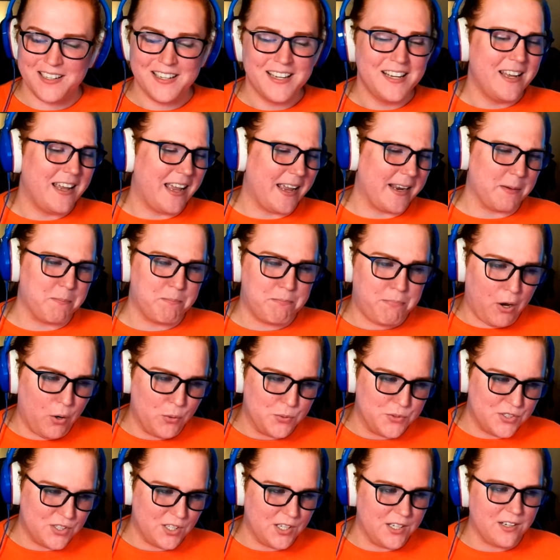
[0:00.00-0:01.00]
I get
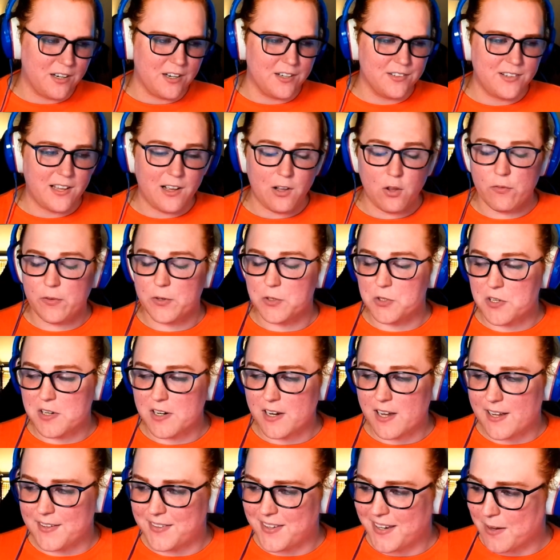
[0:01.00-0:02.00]
posted on television,
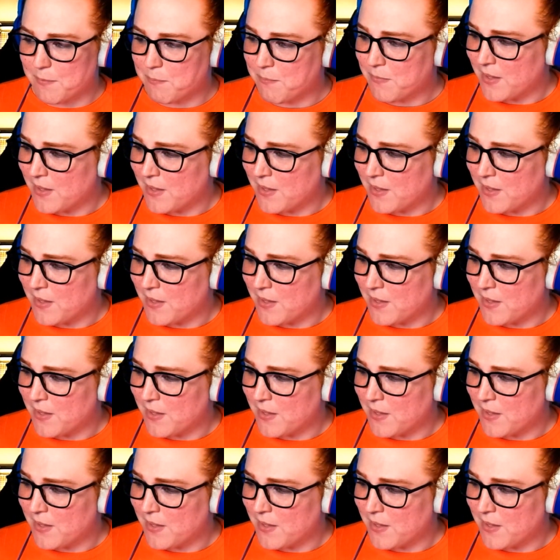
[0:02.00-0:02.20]
goddamn.